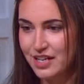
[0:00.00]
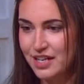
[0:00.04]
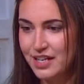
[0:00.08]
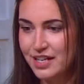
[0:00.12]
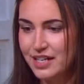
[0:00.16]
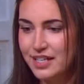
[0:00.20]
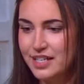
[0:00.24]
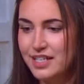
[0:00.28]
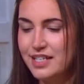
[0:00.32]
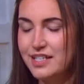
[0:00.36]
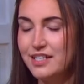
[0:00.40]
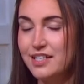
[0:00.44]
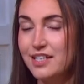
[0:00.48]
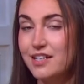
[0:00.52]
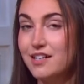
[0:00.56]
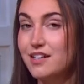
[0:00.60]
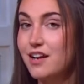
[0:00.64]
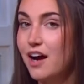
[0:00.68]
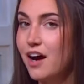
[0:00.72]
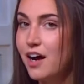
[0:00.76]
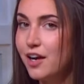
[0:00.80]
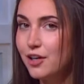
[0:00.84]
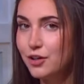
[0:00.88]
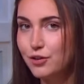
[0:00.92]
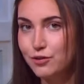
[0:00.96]
He did
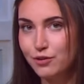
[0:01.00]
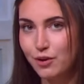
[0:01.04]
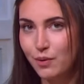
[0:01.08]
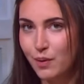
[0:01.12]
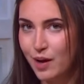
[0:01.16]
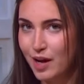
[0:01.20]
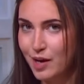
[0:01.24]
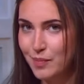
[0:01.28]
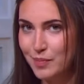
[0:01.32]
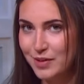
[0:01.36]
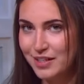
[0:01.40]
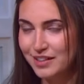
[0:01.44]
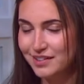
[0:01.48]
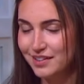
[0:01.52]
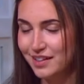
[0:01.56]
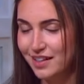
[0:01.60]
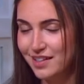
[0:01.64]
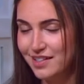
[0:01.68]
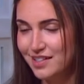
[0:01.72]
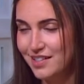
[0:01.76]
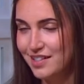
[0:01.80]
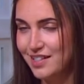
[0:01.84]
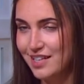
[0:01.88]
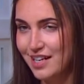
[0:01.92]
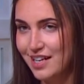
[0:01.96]
not grow up in
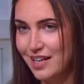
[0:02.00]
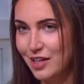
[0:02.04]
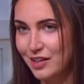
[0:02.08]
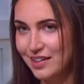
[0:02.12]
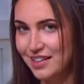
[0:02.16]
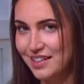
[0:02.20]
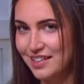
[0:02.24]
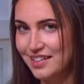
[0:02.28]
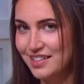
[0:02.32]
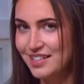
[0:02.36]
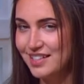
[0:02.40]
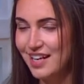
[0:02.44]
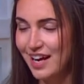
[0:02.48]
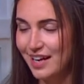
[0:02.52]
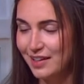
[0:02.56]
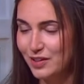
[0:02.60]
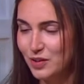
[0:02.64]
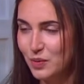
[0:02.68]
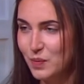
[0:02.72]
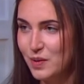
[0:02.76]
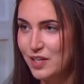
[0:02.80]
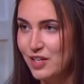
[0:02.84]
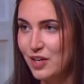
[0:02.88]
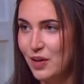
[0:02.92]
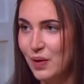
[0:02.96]
London, England, as
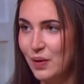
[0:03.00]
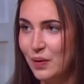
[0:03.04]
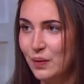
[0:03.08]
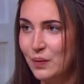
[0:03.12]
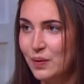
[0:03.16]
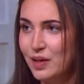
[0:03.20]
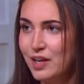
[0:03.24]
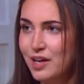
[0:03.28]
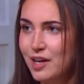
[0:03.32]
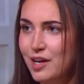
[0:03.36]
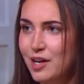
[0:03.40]
we know,